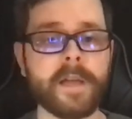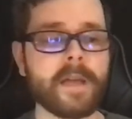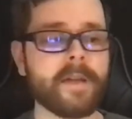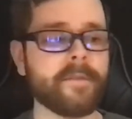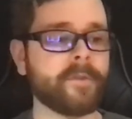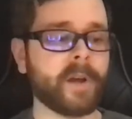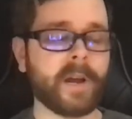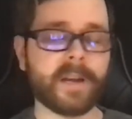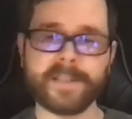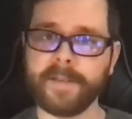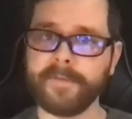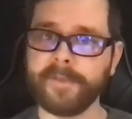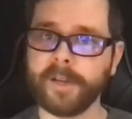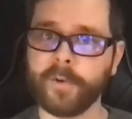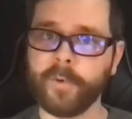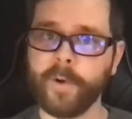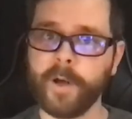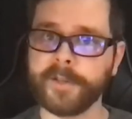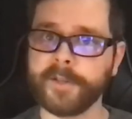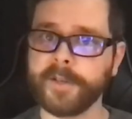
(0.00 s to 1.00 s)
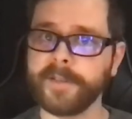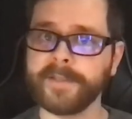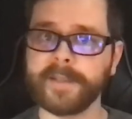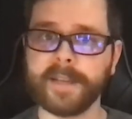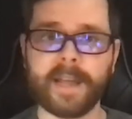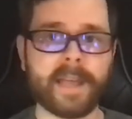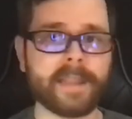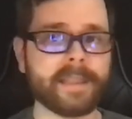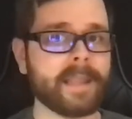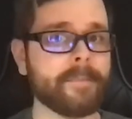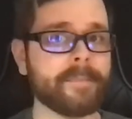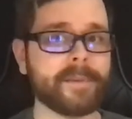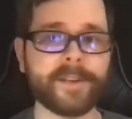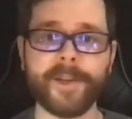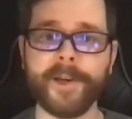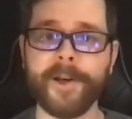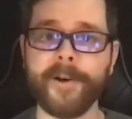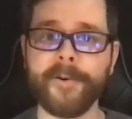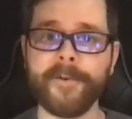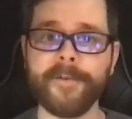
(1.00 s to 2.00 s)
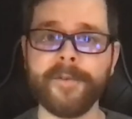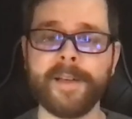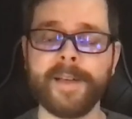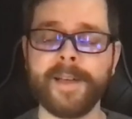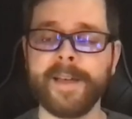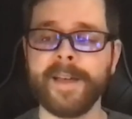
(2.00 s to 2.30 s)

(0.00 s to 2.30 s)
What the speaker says: If you guys have any questions, again, let me know.